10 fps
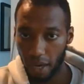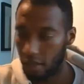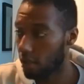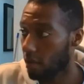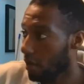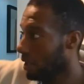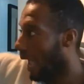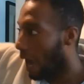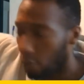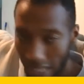But
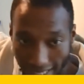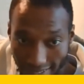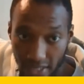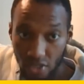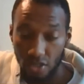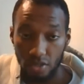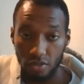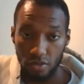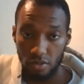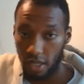our
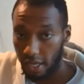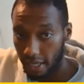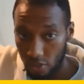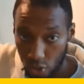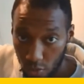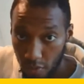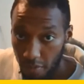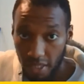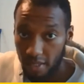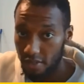existence, yeah, as human
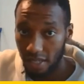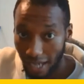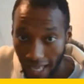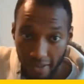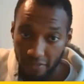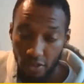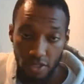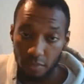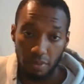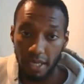beings and life on
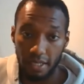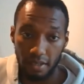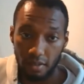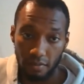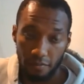this planet,